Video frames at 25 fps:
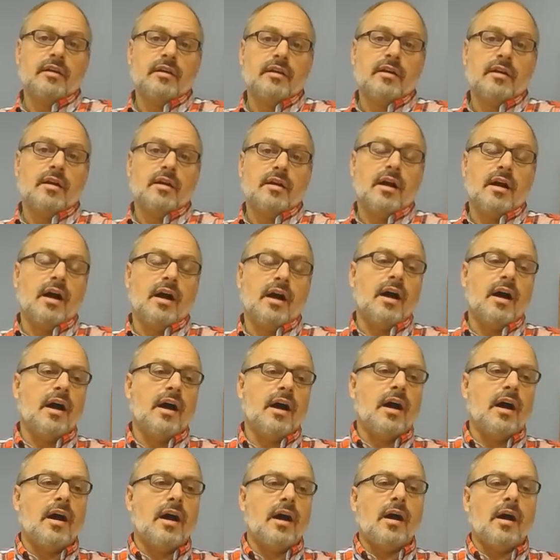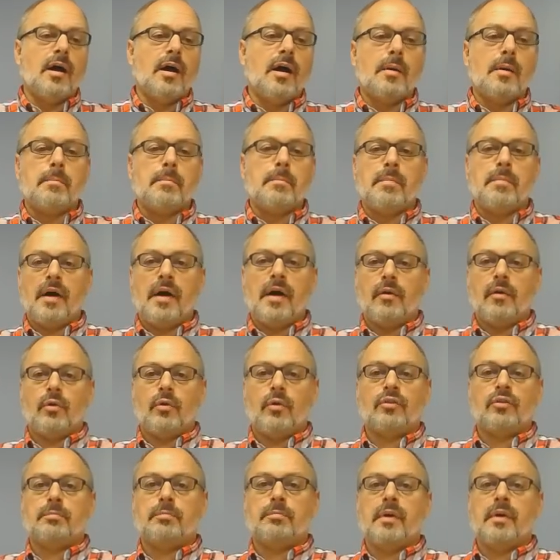but
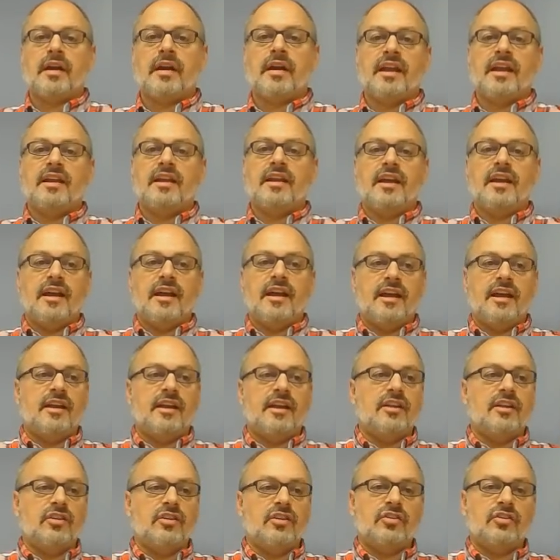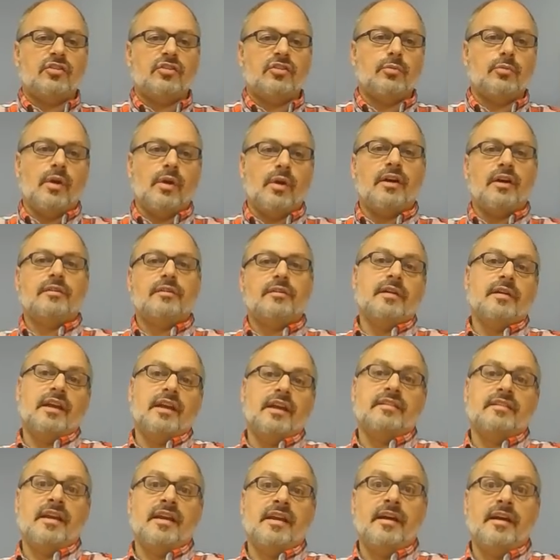was buggy as, well, as
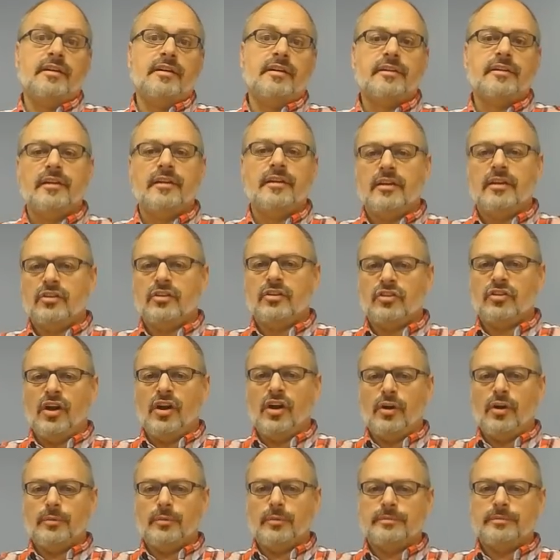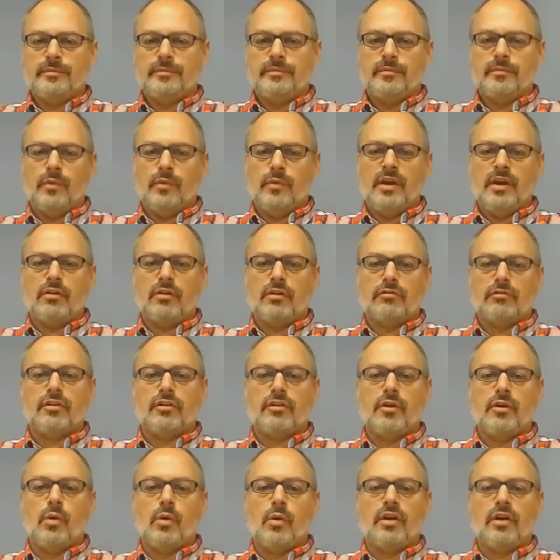hell. So we don't really
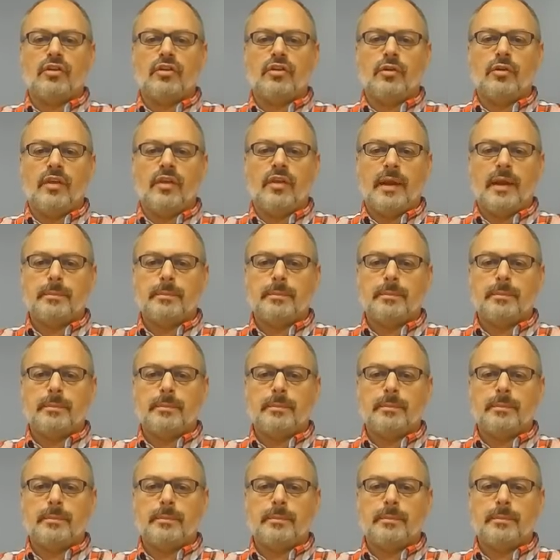want to do that.